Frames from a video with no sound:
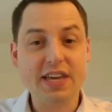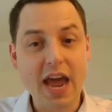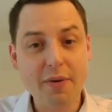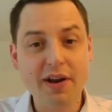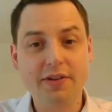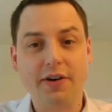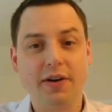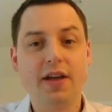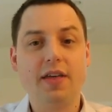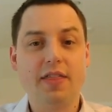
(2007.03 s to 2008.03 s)
character
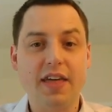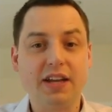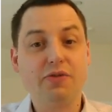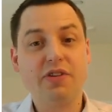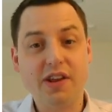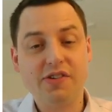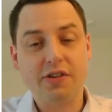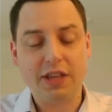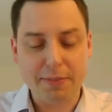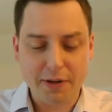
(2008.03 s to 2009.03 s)
than traditional
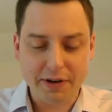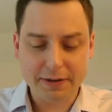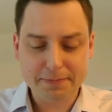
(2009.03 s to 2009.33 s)
deep learning.